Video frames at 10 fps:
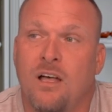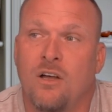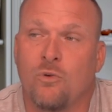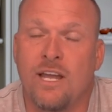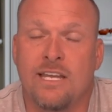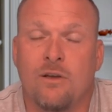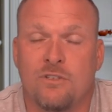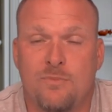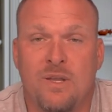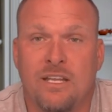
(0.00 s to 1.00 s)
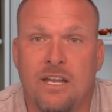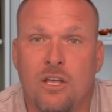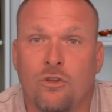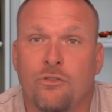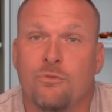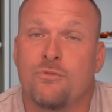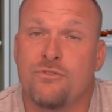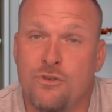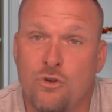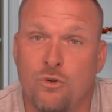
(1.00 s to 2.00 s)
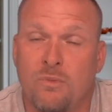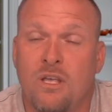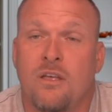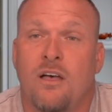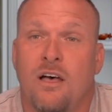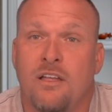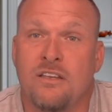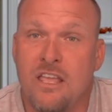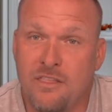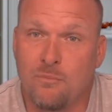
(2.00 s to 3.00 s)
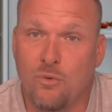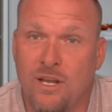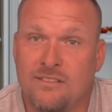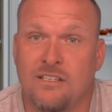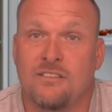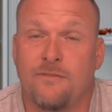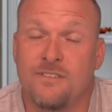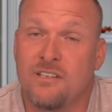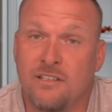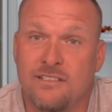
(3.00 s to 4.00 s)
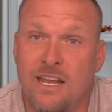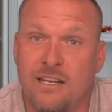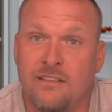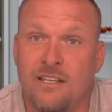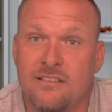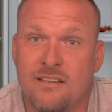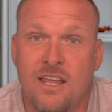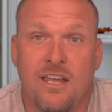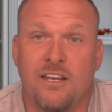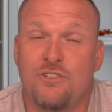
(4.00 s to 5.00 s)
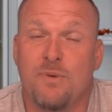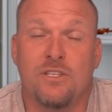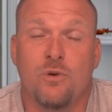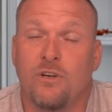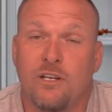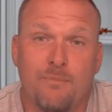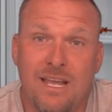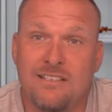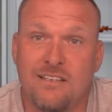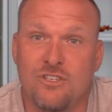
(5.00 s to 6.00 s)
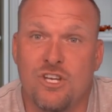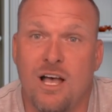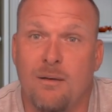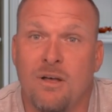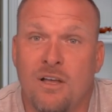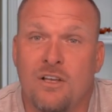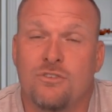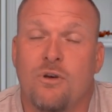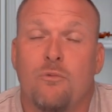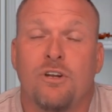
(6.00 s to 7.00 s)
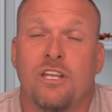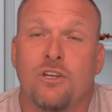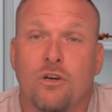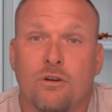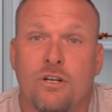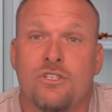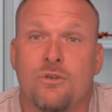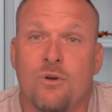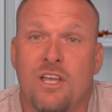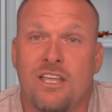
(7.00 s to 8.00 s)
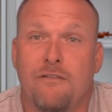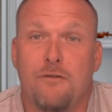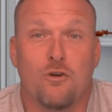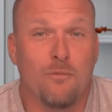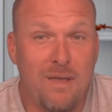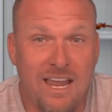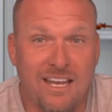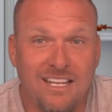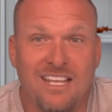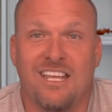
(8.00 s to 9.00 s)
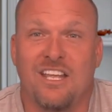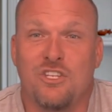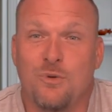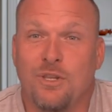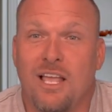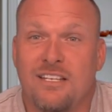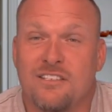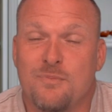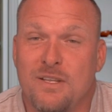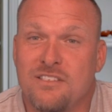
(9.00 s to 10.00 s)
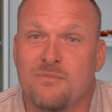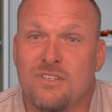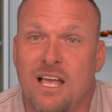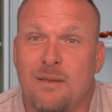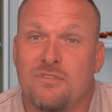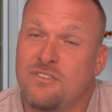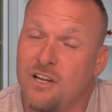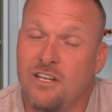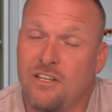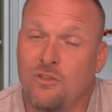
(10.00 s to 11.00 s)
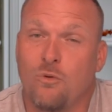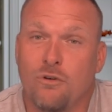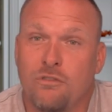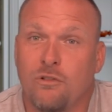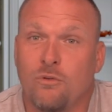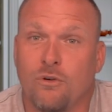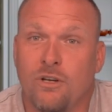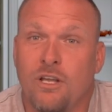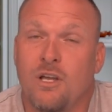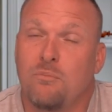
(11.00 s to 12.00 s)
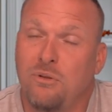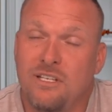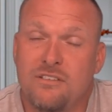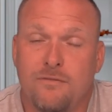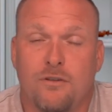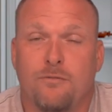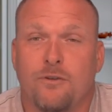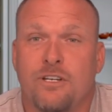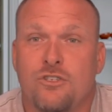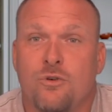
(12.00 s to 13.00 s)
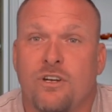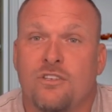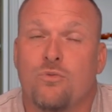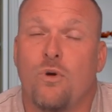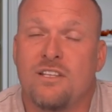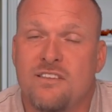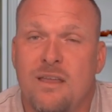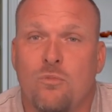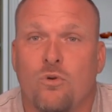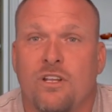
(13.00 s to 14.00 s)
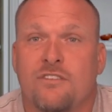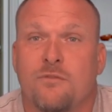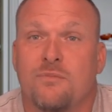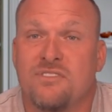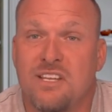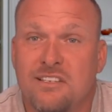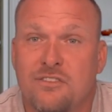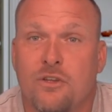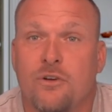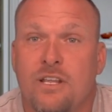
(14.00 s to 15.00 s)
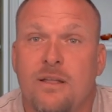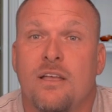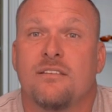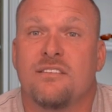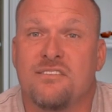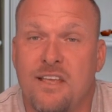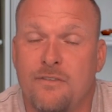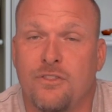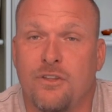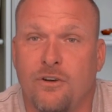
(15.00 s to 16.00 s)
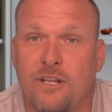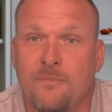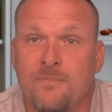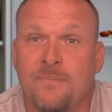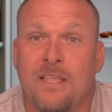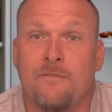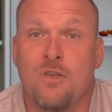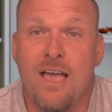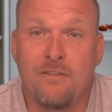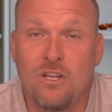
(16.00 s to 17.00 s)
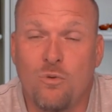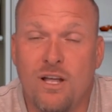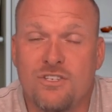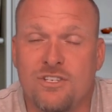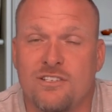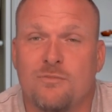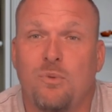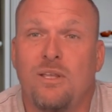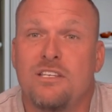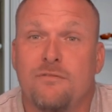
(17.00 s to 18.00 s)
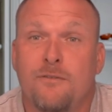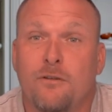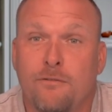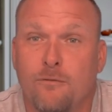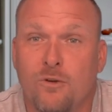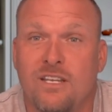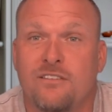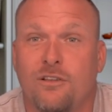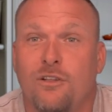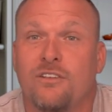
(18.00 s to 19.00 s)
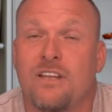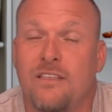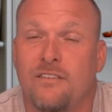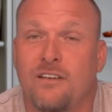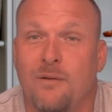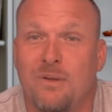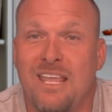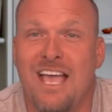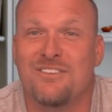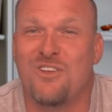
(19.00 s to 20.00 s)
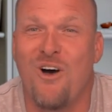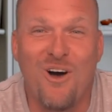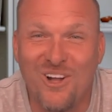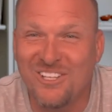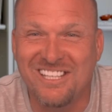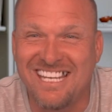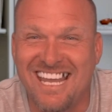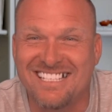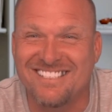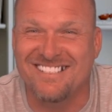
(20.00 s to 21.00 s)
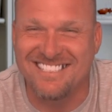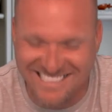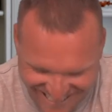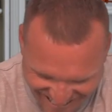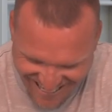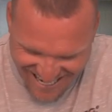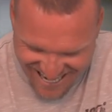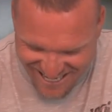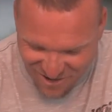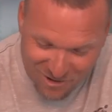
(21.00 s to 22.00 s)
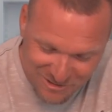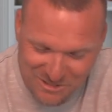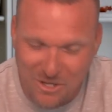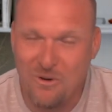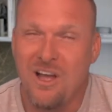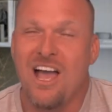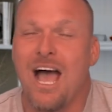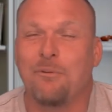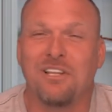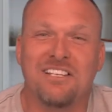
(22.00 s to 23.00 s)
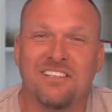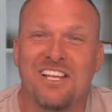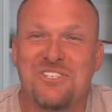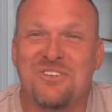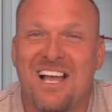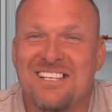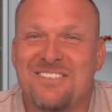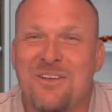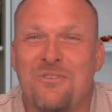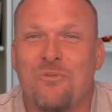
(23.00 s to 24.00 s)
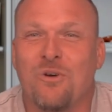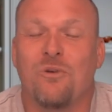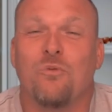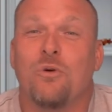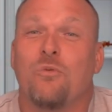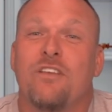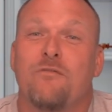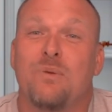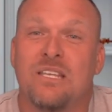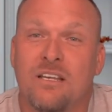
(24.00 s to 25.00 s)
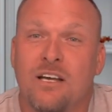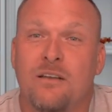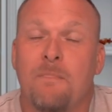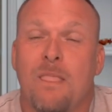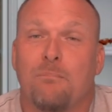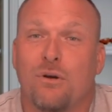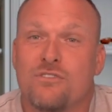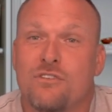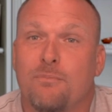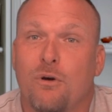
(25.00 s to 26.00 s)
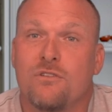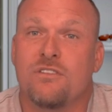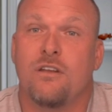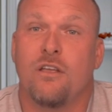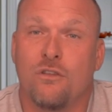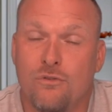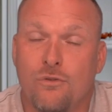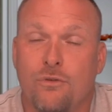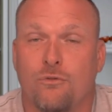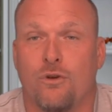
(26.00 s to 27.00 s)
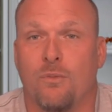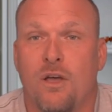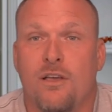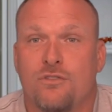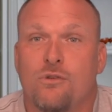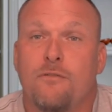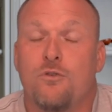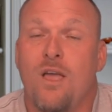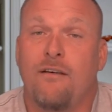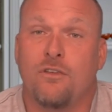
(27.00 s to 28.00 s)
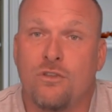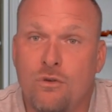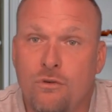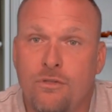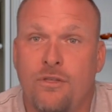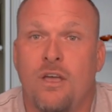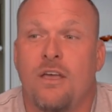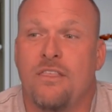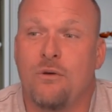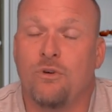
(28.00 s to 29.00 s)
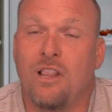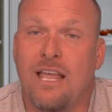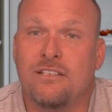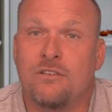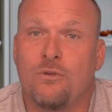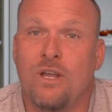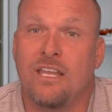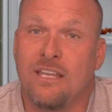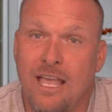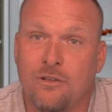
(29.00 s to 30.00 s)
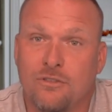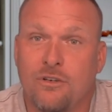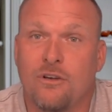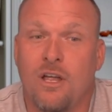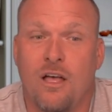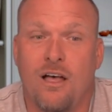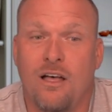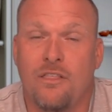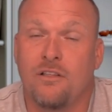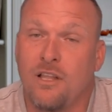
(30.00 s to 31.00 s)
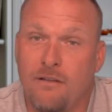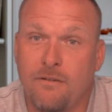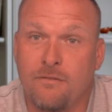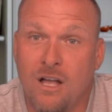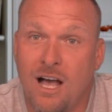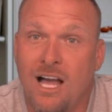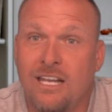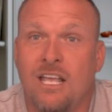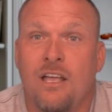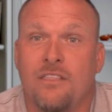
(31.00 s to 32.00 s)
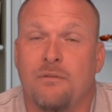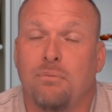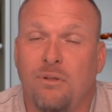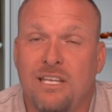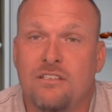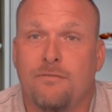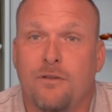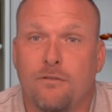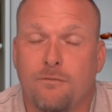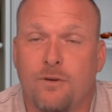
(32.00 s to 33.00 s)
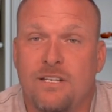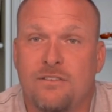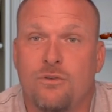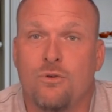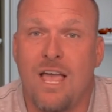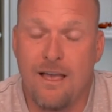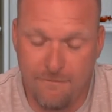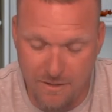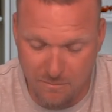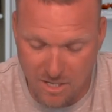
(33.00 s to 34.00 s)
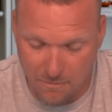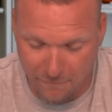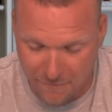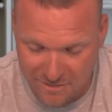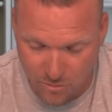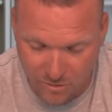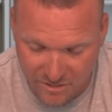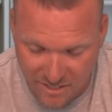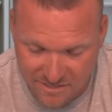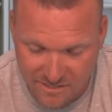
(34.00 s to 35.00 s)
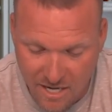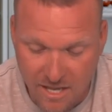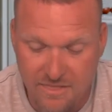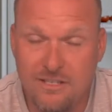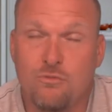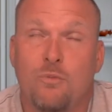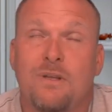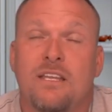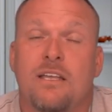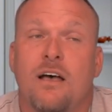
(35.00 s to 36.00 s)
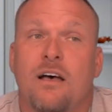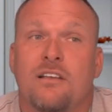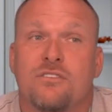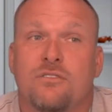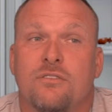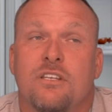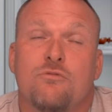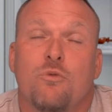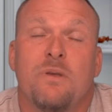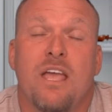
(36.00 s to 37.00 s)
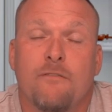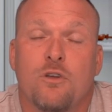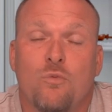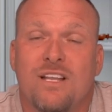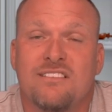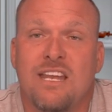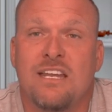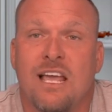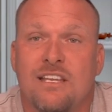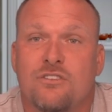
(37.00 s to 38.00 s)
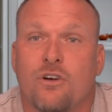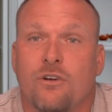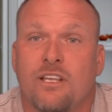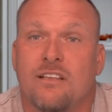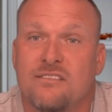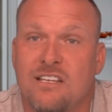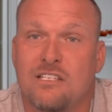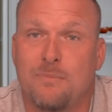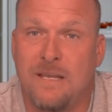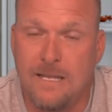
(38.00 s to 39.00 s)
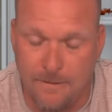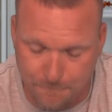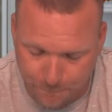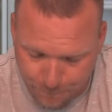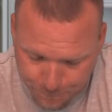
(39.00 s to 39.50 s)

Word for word: Uh, right now, it's being held through Zoom. Uh, Nathan Briggs is facilitating this, and he's been doing an amazing job. So, I want to encourage you if you're a man and you would like to spend some time studying the Word of the Lord, please feel free to join us Wednesday mornings from 6:30 to 7:30. If you have any questions, please feel free to look Nathan up. He has all of the answers. And also, I would like to let you guys know that we're, we're we have begun person to person youth group. So if you have a youth that would like to encounter uh, the love of God, then please feel free to have them come and visit with us. These will be uh, these will be every Wednesday night starting at 6 p.m.